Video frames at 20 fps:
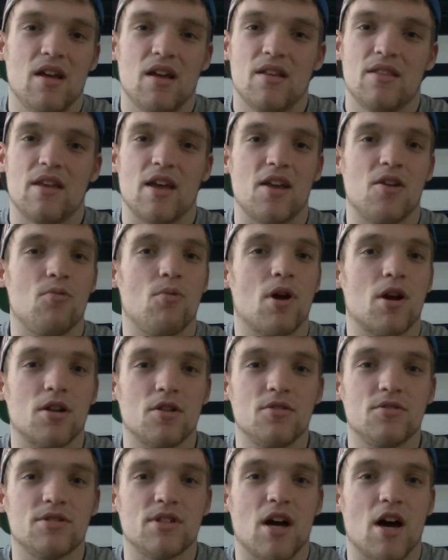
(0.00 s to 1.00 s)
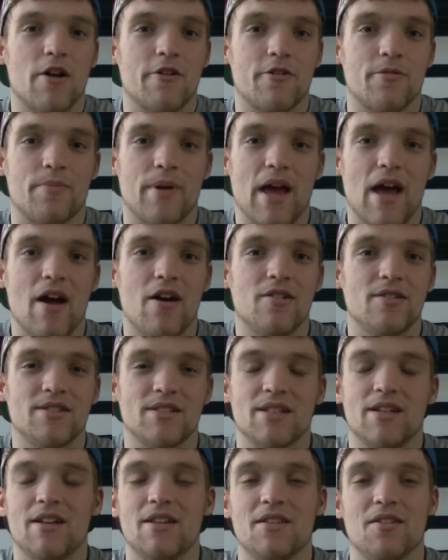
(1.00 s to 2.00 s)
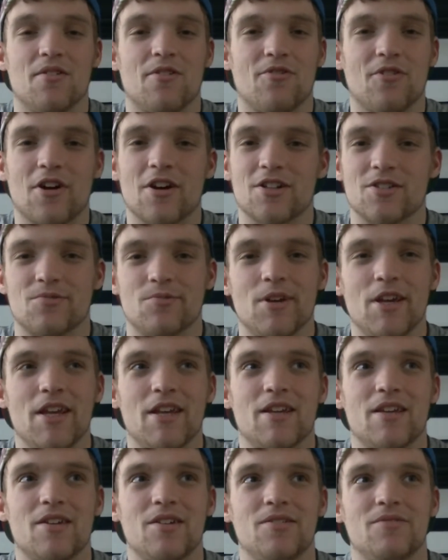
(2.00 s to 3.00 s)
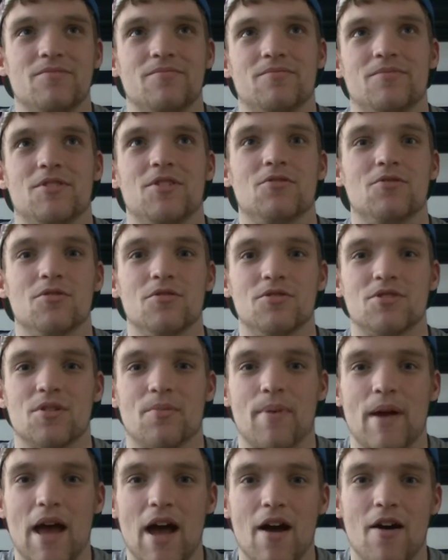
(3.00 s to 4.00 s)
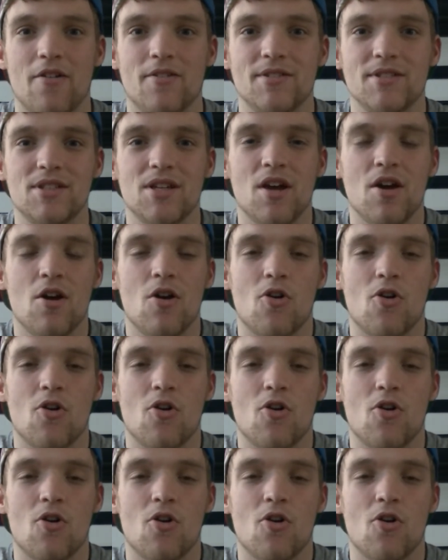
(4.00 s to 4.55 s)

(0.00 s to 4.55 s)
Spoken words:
that you want to lose 100 pounds, and in the first week you lose a pound,